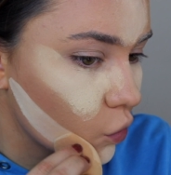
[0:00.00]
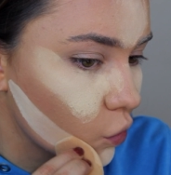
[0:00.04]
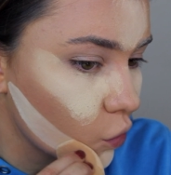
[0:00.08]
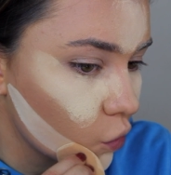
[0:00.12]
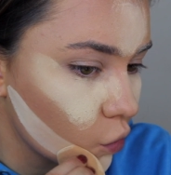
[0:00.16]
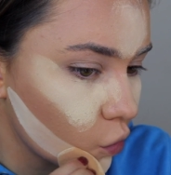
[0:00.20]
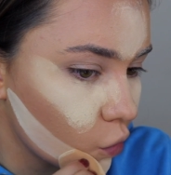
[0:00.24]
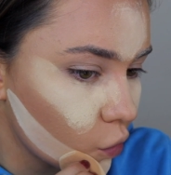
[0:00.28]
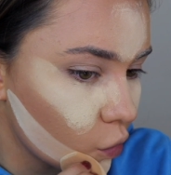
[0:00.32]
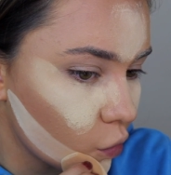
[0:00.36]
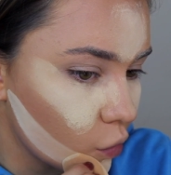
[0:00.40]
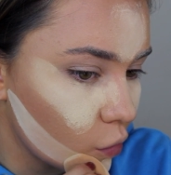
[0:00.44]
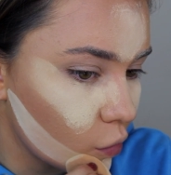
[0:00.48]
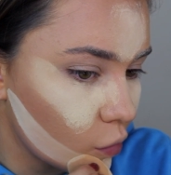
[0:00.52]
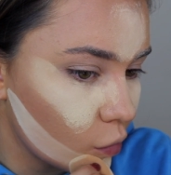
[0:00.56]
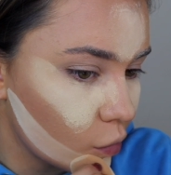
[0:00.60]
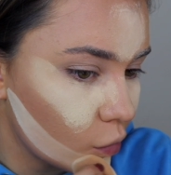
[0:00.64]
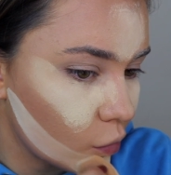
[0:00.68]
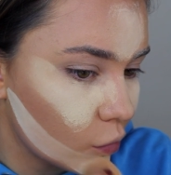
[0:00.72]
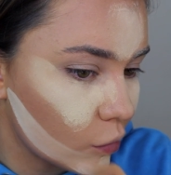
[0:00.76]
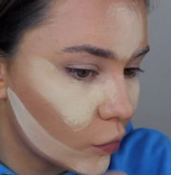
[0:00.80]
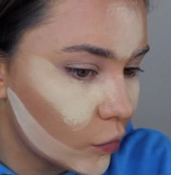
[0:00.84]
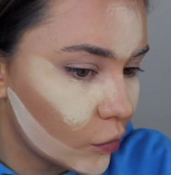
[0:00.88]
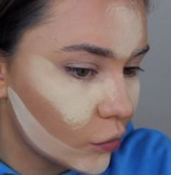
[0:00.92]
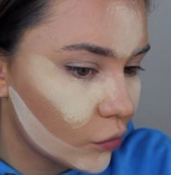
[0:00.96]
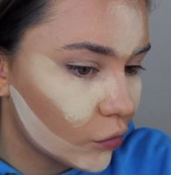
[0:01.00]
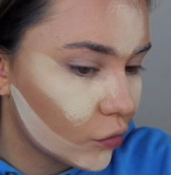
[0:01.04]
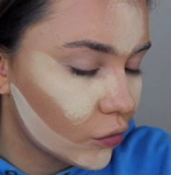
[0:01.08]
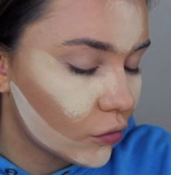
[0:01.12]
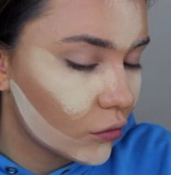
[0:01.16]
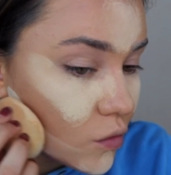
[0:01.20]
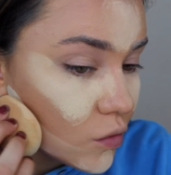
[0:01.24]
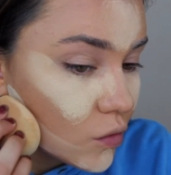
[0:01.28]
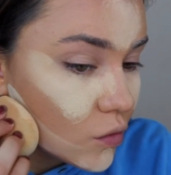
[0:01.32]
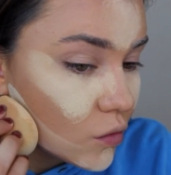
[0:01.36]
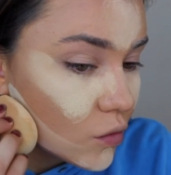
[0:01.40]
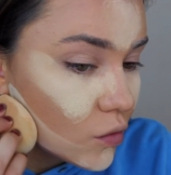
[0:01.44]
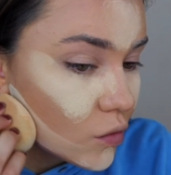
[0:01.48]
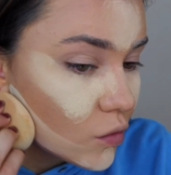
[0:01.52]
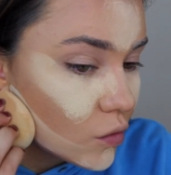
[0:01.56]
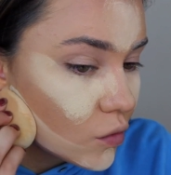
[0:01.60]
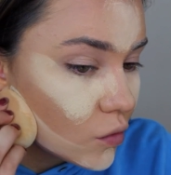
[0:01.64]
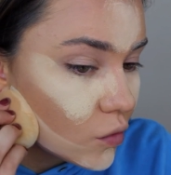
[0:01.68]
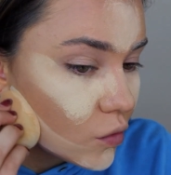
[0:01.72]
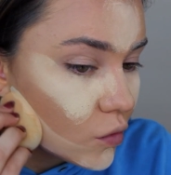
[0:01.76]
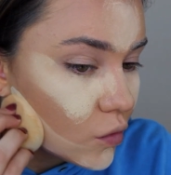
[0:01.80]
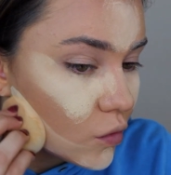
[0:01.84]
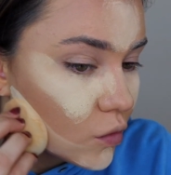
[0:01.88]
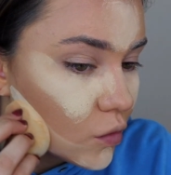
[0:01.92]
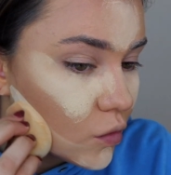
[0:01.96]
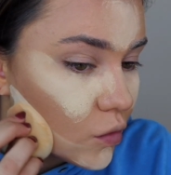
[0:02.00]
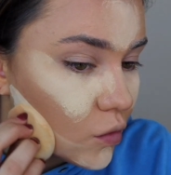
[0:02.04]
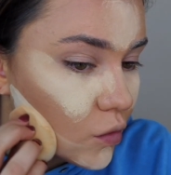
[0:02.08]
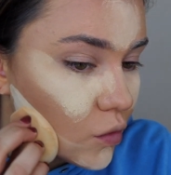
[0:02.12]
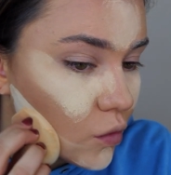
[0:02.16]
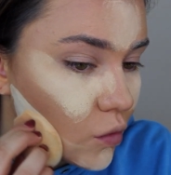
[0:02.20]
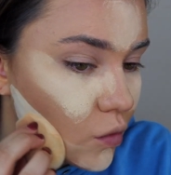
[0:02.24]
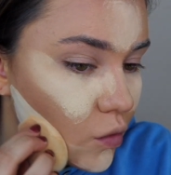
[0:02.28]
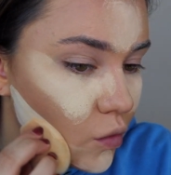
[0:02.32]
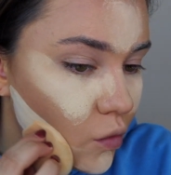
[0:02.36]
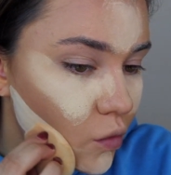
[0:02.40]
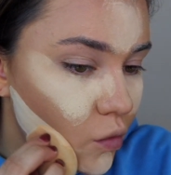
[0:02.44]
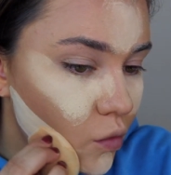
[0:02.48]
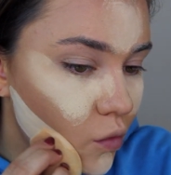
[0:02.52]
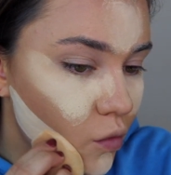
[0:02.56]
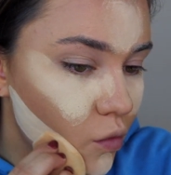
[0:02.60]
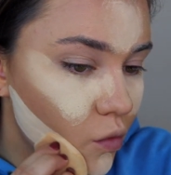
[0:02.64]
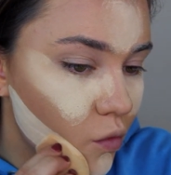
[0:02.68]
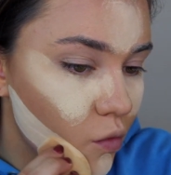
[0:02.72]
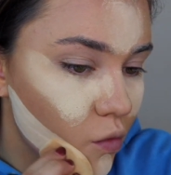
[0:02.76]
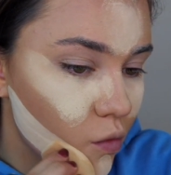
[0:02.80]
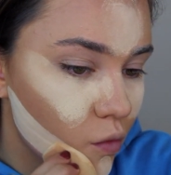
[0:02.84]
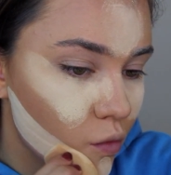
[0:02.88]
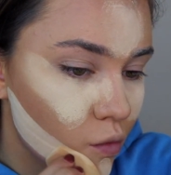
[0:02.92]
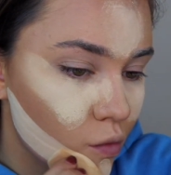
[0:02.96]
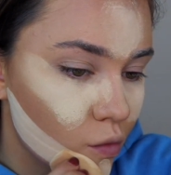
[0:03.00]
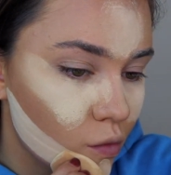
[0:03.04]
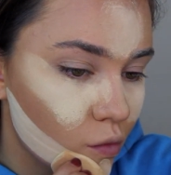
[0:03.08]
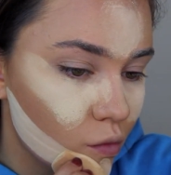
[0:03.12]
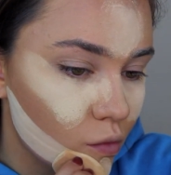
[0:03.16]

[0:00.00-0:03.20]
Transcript: No one is speaking in this clip.